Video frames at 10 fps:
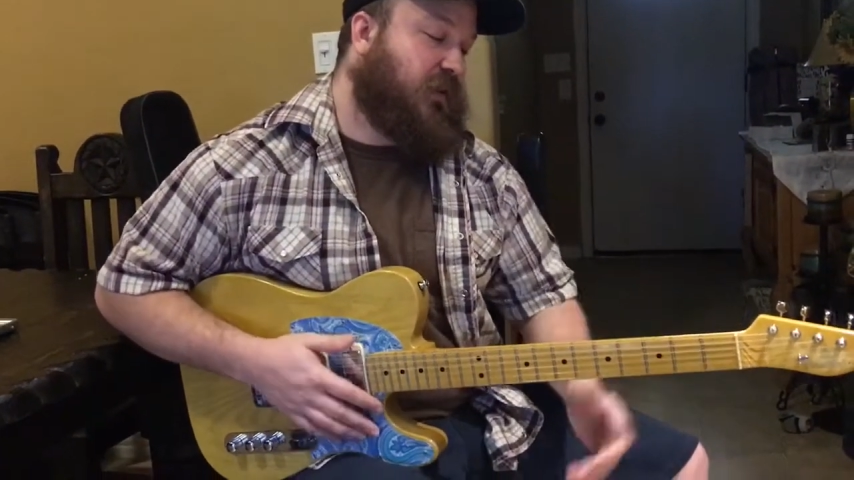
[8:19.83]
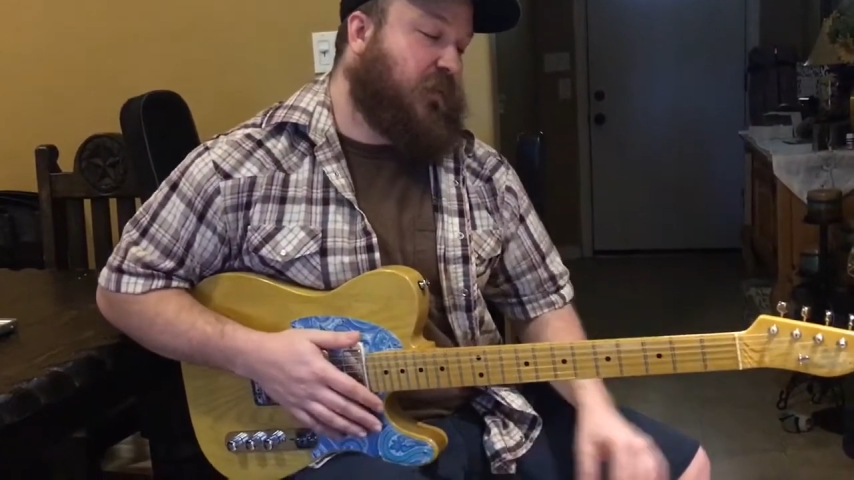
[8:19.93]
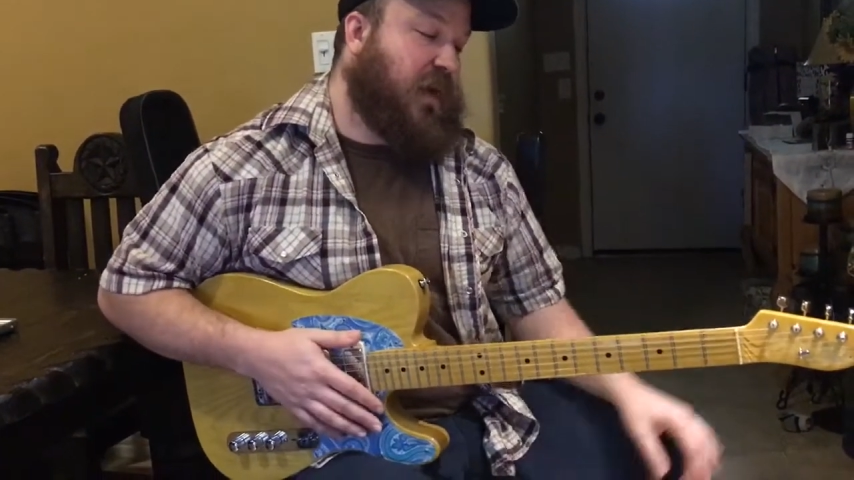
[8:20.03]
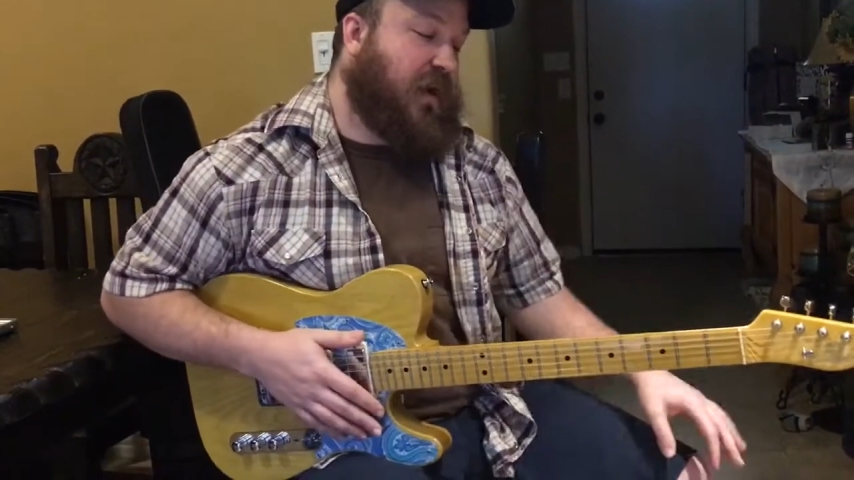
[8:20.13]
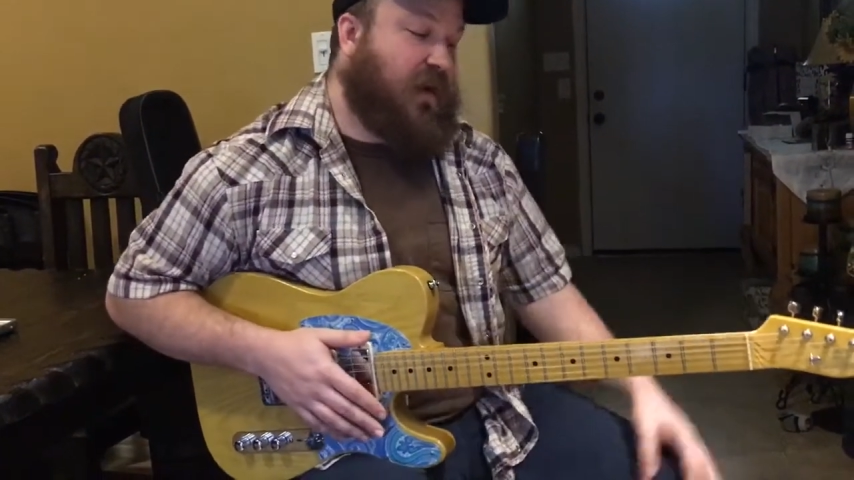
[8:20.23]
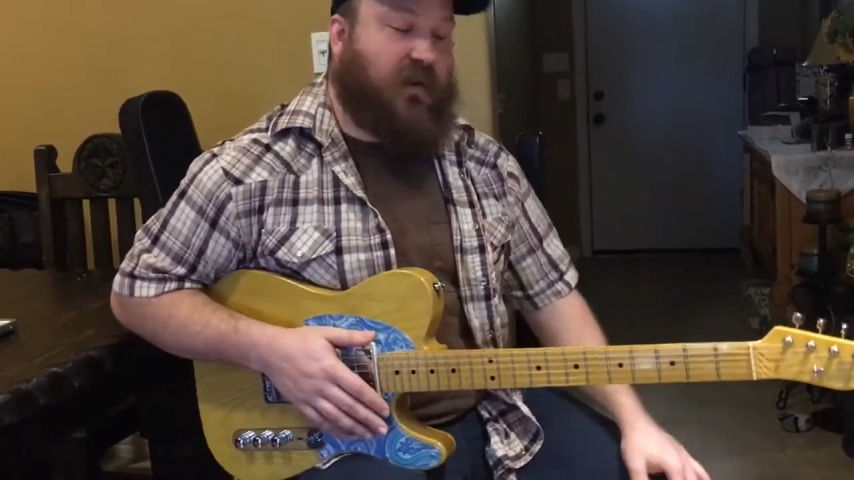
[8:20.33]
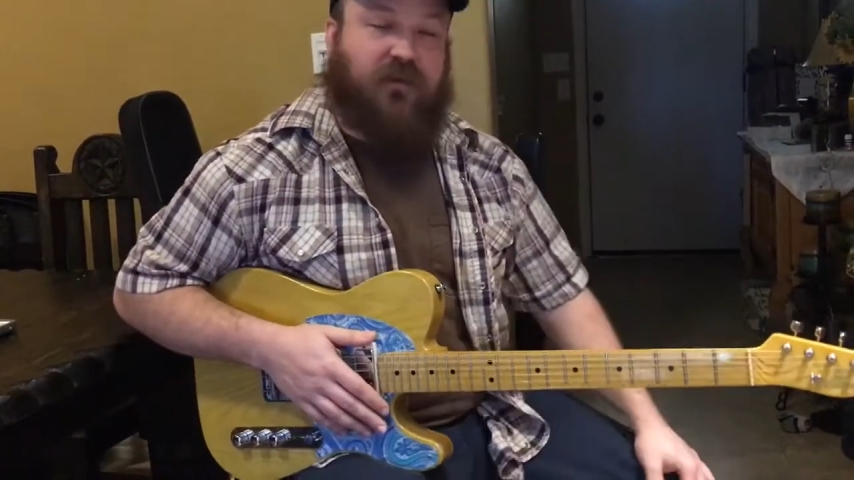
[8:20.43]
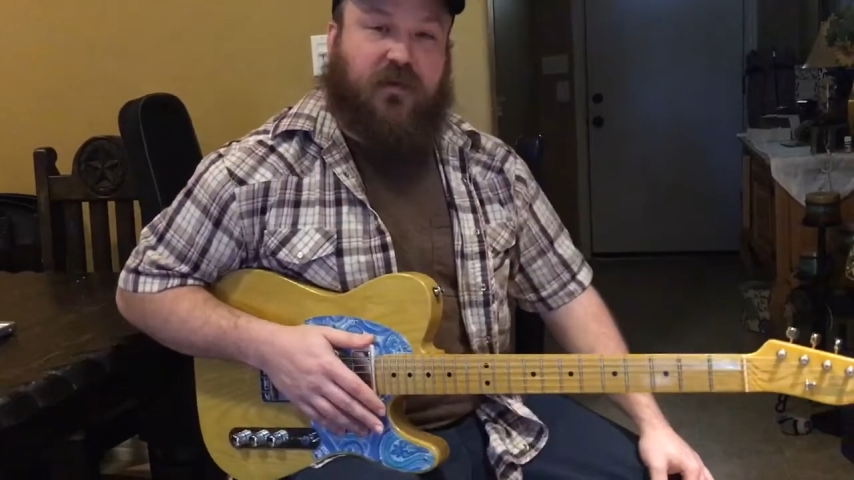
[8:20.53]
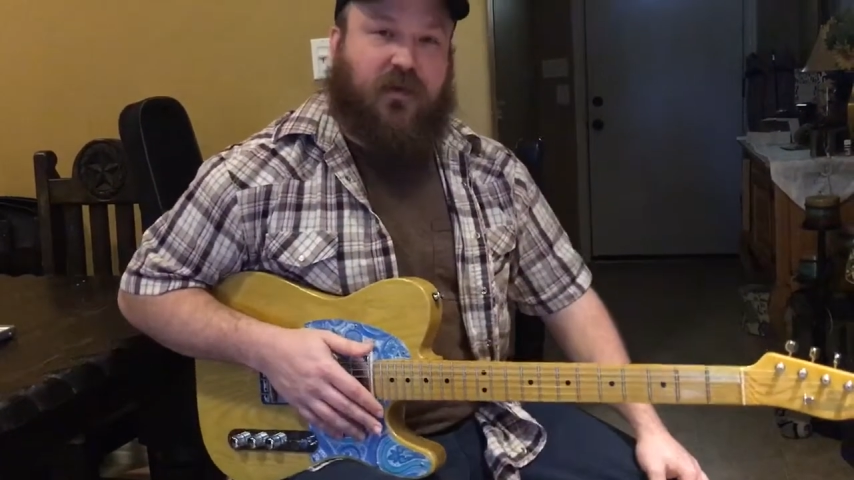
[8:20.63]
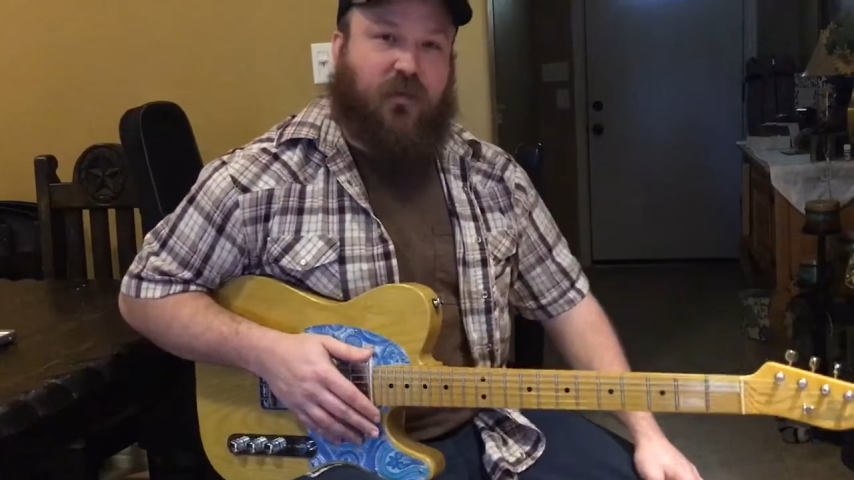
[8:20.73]
about
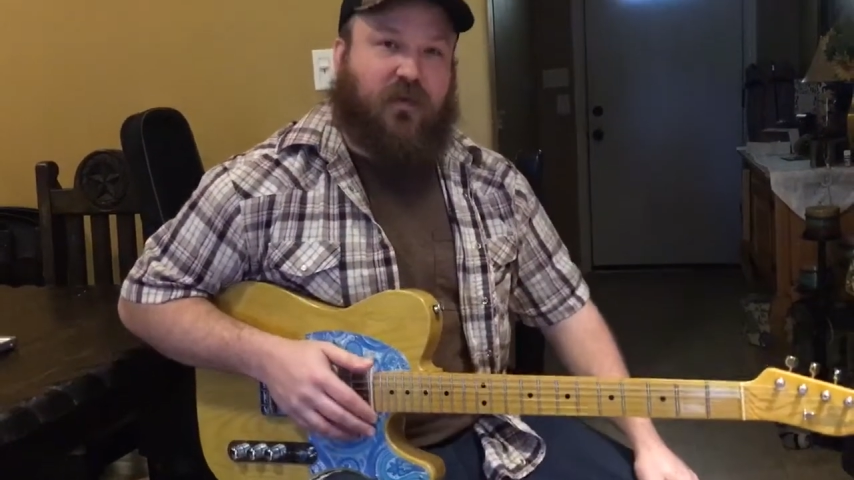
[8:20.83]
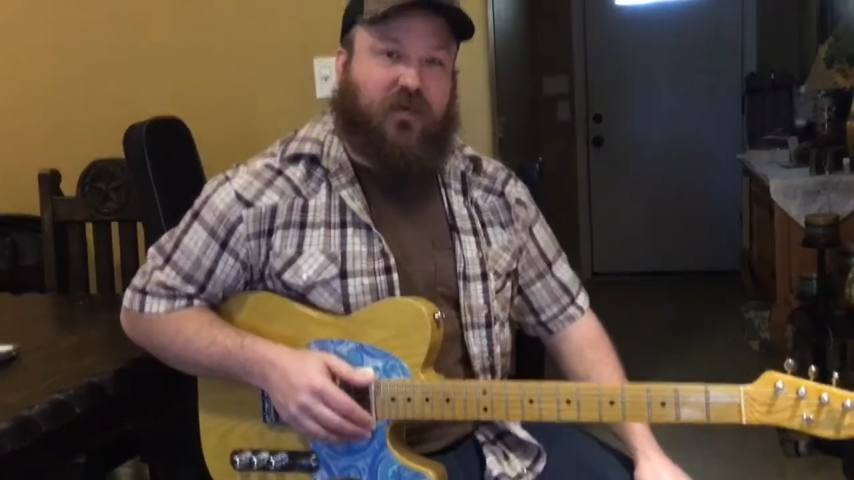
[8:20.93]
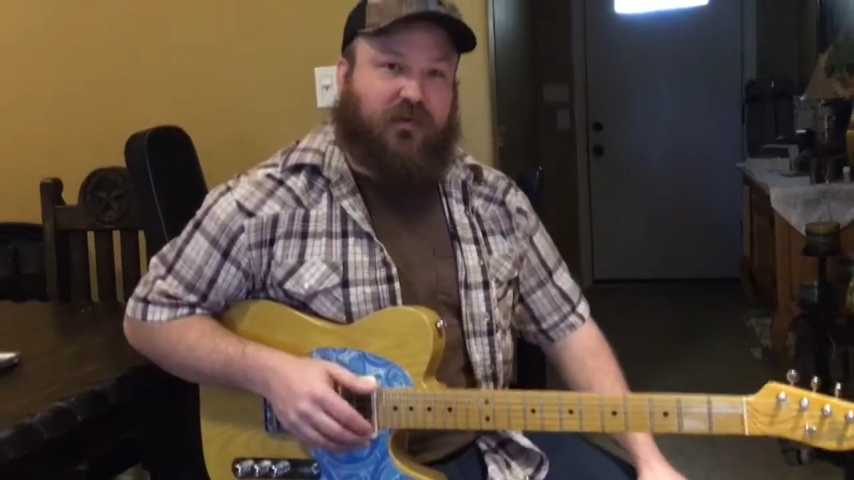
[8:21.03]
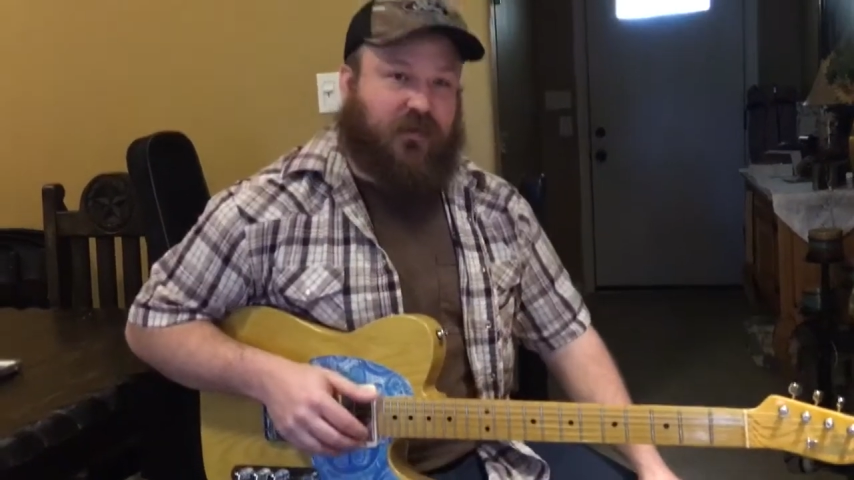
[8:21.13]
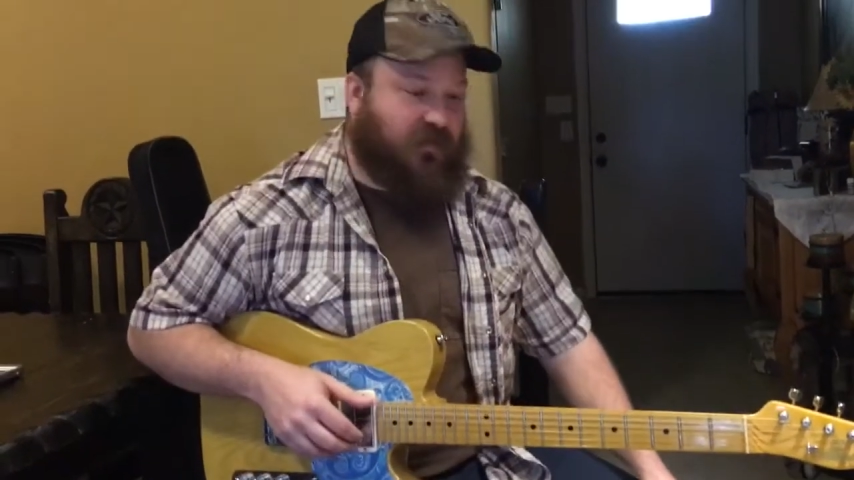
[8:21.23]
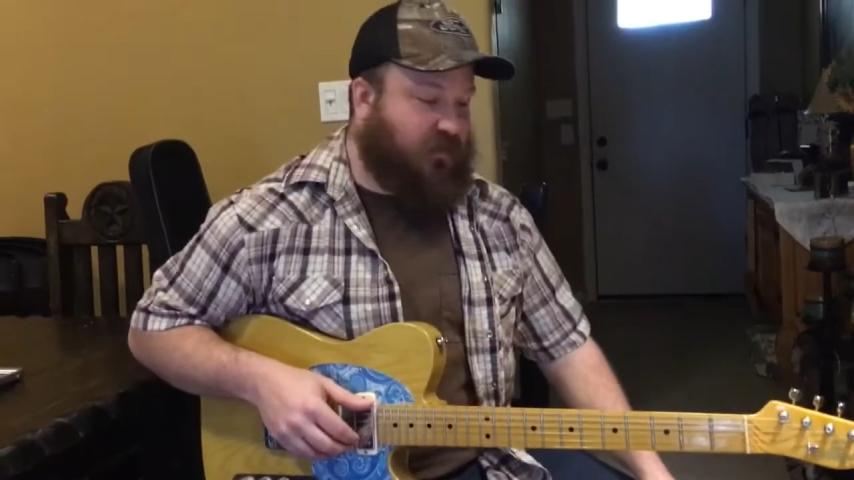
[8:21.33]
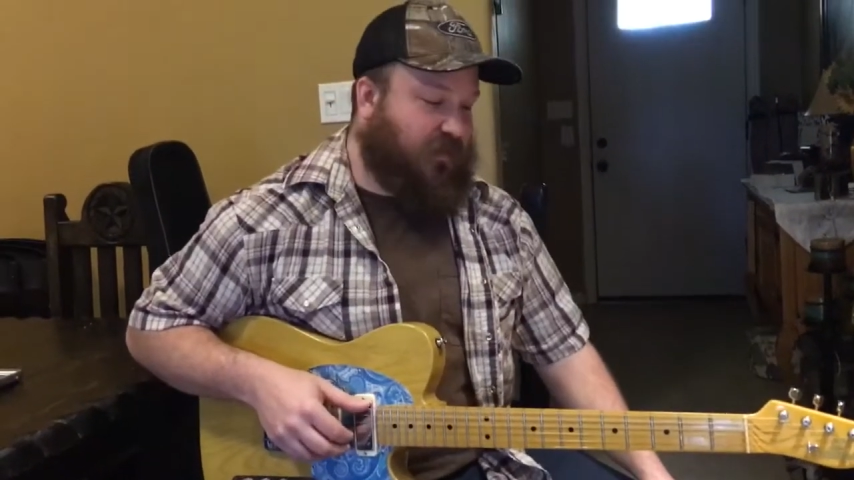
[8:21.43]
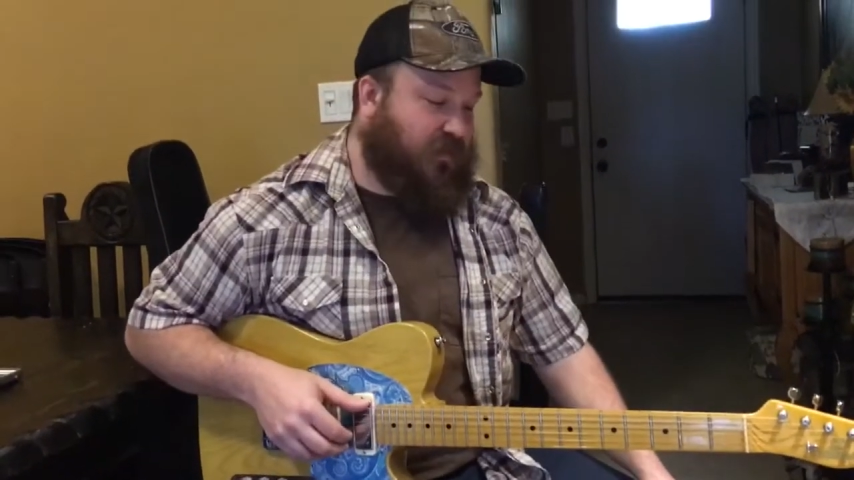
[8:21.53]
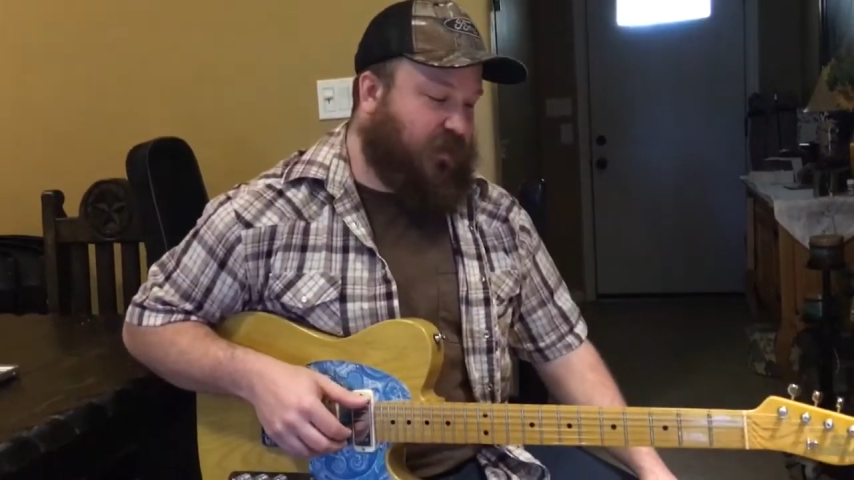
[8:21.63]
anything you want on this guitar.